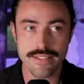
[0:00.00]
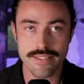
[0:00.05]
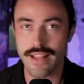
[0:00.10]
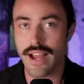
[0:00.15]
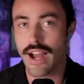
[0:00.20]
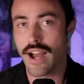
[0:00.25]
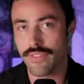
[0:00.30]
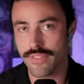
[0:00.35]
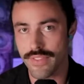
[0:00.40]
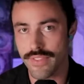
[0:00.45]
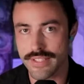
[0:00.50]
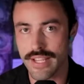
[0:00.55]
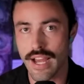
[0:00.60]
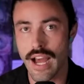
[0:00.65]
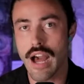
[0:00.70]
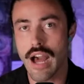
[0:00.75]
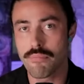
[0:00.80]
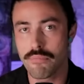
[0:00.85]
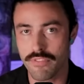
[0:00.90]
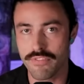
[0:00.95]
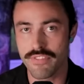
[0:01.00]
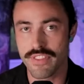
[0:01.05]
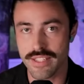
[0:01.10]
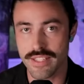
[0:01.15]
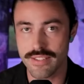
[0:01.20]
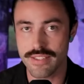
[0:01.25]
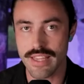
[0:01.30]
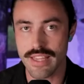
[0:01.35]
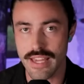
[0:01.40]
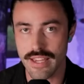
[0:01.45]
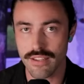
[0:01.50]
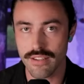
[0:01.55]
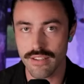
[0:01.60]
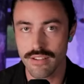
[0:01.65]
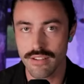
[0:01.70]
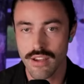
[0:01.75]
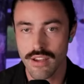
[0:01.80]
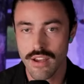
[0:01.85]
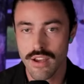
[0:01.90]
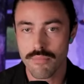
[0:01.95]
is not the top of this thing,
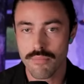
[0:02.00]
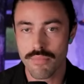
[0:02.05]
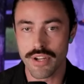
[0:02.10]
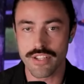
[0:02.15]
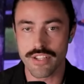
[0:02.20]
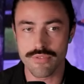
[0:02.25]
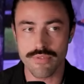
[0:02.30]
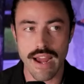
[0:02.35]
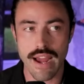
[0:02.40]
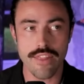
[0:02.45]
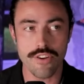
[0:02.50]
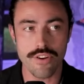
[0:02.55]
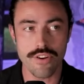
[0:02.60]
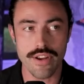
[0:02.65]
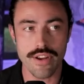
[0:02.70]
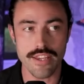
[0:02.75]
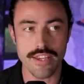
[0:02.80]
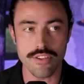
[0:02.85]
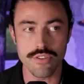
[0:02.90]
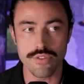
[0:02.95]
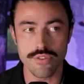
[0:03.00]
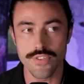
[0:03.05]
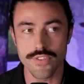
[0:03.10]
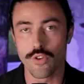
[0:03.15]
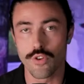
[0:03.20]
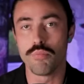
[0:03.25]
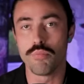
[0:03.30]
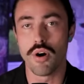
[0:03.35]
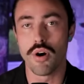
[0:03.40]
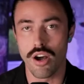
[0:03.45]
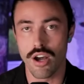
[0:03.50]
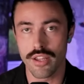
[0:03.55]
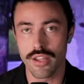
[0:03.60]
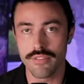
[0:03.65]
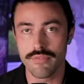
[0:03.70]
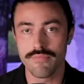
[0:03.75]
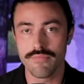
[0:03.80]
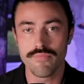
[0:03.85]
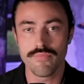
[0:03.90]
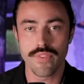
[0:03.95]
but is rather a useful
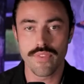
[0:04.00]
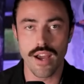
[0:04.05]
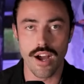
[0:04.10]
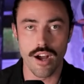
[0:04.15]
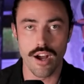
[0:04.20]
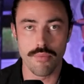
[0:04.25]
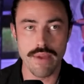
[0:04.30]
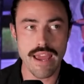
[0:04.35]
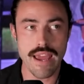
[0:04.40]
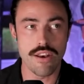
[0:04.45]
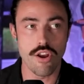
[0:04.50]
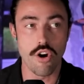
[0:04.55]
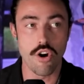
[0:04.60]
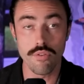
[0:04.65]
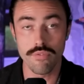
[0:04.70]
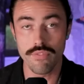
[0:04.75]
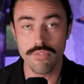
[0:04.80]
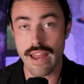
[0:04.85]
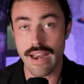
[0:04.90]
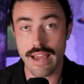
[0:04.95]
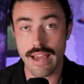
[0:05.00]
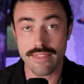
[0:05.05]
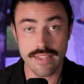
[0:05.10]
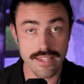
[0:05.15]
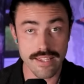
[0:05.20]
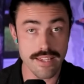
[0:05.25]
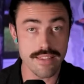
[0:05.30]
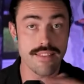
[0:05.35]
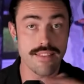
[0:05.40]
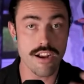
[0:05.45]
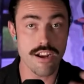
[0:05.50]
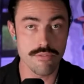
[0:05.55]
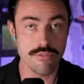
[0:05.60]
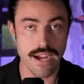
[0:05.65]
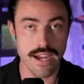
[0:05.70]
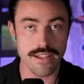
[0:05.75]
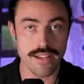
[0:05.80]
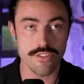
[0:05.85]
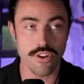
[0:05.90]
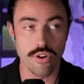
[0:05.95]
pawn. Um, and hope, and I think in their
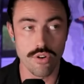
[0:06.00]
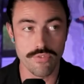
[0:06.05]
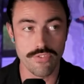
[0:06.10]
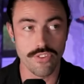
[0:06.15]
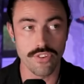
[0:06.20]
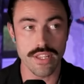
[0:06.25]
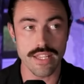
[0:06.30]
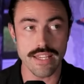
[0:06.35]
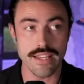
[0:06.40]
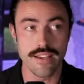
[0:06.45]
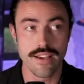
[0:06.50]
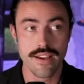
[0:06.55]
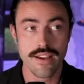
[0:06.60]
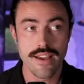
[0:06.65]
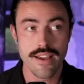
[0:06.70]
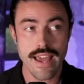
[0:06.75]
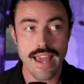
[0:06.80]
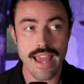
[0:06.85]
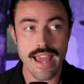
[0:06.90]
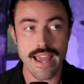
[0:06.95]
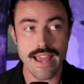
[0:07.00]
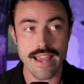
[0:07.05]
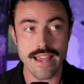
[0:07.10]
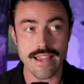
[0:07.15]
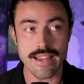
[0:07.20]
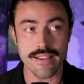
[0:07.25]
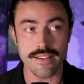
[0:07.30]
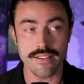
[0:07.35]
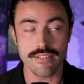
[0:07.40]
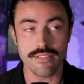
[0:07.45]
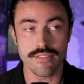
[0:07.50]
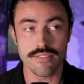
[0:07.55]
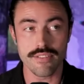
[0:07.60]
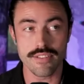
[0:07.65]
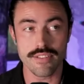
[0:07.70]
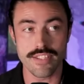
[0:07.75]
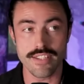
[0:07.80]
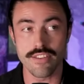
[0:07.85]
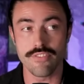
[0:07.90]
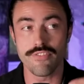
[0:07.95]
minds, hopefully a
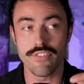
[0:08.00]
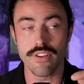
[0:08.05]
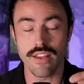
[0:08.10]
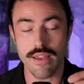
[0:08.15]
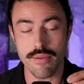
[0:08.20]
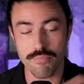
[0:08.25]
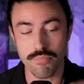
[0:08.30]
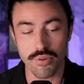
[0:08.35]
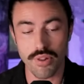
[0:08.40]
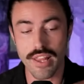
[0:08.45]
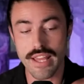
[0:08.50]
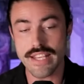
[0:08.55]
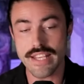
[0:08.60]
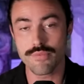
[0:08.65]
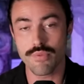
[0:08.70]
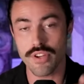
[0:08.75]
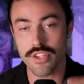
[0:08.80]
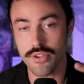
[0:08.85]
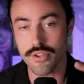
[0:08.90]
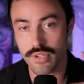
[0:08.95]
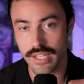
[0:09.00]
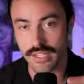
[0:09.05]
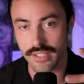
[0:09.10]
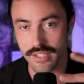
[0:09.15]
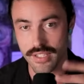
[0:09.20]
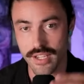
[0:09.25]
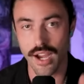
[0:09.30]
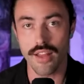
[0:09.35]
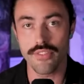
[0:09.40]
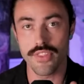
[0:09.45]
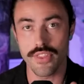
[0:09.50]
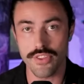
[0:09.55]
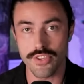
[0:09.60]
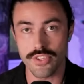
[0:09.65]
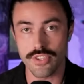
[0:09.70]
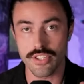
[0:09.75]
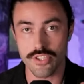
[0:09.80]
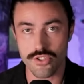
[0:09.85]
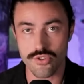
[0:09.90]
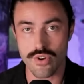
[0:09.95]
div- a place where you can cut the,
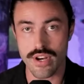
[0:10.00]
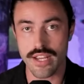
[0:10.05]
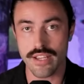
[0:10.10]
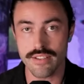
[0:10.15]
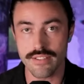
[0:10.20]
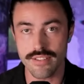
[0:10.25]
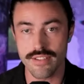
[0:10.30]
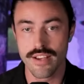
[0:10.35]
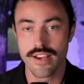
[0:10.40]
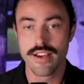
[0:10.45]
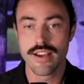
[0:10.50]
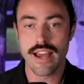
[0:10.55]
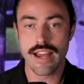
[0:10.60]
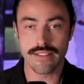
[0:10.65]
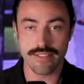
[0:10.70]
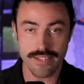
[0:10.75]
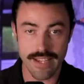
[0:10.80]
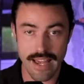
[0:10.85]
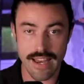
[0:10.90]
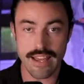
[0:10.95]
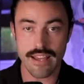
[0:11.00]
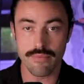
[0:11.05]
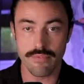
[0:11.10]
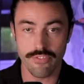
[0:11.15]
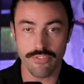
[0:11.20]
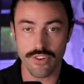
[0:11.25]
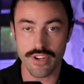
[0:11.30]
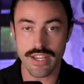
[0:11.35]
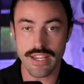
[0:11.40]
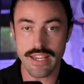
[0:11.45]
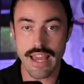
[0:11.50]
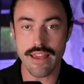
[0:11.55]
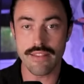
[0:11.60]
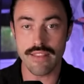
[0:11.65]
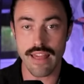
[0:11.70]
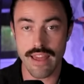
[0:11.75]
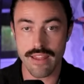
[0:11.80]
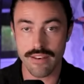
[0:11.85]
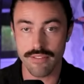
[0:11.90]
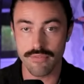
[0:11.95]
the strings and set him free
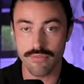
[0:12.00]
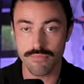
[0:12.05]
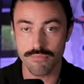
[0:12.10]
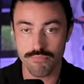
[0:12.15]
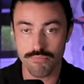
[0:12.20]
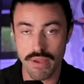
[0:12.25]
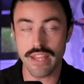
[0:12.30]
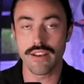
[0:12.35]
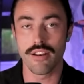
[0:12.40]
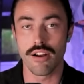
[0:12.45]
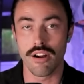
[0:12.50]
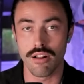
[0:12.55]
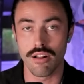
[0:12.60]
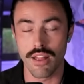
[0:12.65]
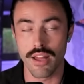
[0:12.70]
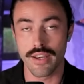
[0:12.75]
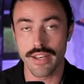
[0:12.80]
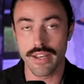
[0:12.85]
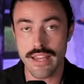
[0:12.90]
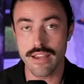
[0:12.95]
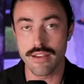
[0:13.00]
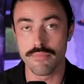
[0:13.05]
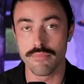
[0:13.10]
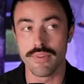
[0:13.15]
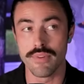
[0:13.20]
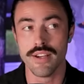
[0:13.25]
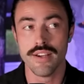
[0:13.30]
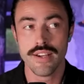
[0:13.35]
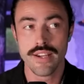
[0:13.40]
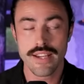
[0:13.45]
and and pin it all on him